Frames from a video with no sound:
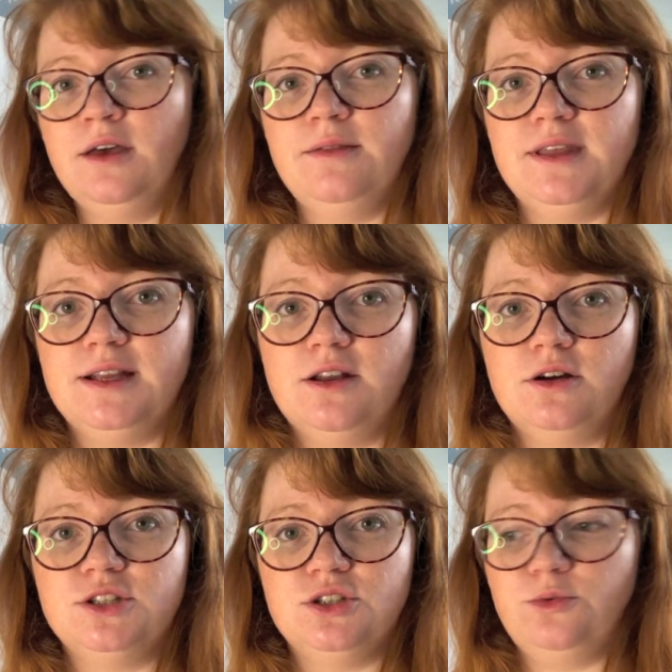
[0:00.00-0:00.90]
The
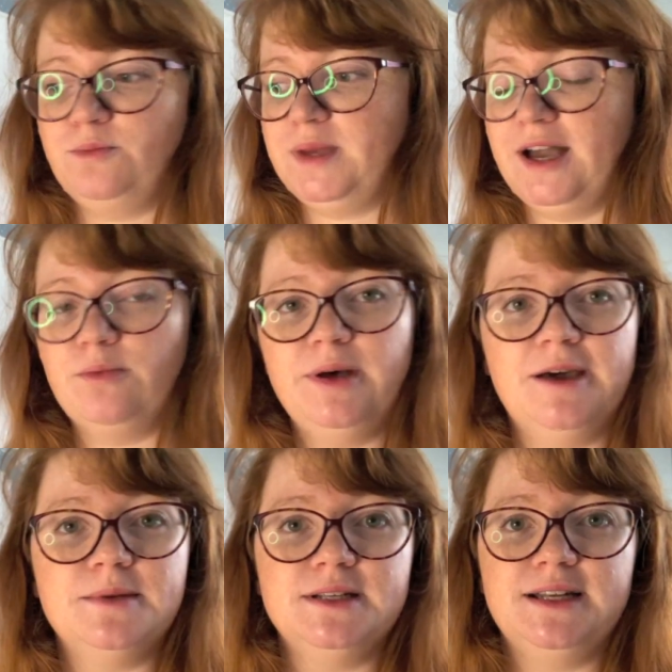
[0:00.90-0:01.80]
enlarger would be out
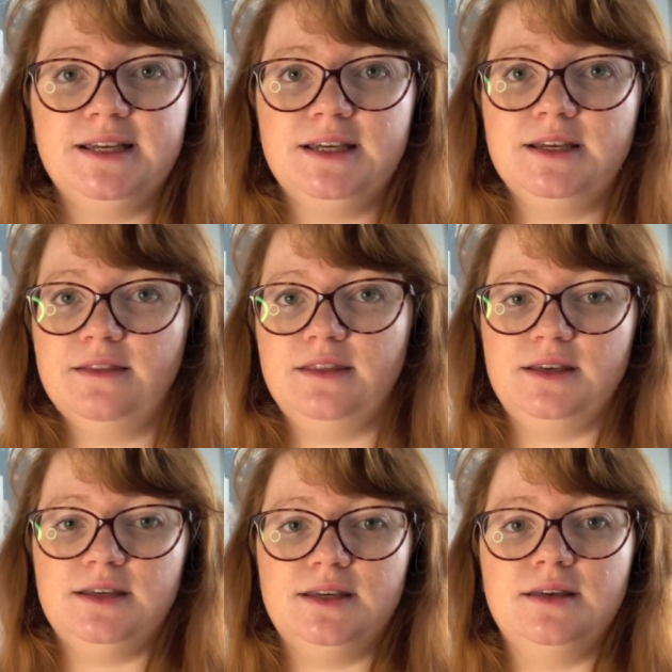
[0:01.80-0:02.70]
permanently,
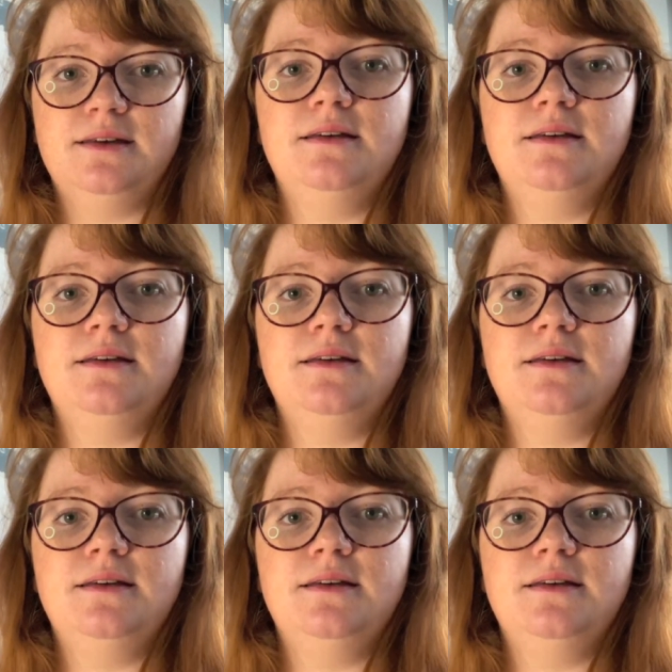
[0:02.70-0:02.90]
the